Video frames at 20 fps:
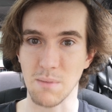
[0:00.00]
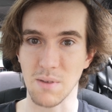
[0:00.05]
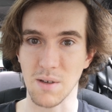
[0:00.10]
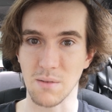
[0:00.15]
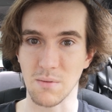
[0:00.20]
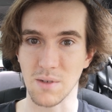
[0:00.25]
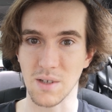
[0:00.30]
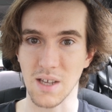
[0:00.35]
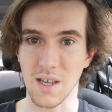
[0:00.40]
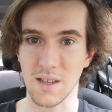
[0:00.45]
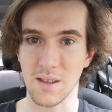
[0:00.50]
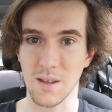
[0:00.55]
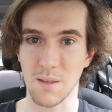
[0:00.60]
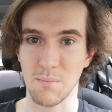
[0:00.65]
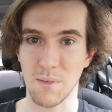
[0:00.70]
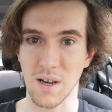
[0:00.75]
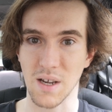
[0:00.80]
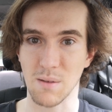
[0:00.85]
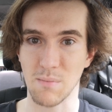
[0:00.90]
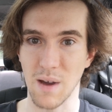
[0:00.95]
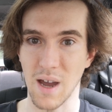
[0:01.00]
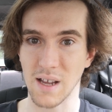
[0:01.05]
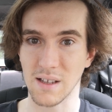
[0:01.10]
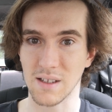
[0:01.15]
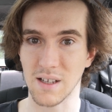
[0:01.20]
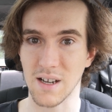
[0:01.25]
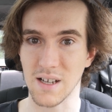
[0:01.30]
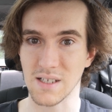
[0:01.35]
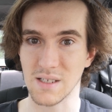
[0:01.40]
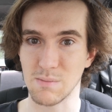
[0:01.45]
be able to get the money back
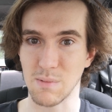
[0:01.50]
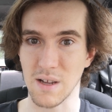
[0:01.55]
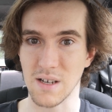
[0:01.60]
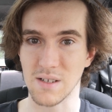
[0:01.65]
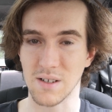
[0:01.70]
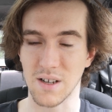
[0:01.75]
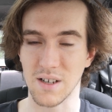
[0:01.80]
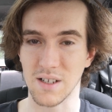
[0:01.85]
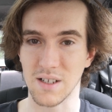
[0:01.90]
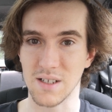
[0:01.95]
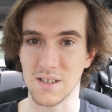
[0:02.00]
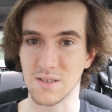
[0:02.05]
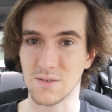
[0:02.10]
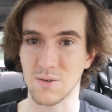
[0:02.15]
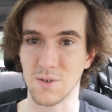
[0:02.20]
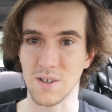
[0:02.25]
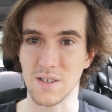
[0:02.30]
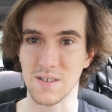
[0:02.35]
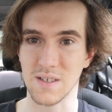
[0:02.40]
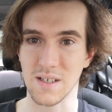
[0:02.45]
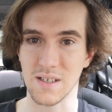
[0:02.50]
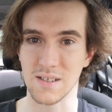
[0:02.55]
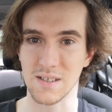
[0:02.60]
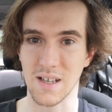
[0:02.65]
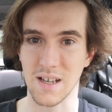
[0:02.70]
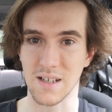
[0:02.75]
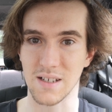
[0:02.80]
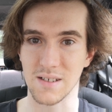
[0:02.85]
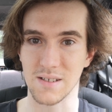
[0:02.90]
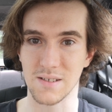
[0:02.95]
that I spent on it, as crazy as
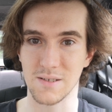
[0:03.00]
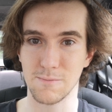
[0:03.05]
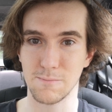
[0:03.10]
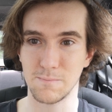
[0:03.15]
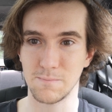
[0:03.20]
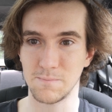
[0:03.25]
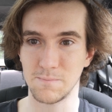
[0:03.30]
that is.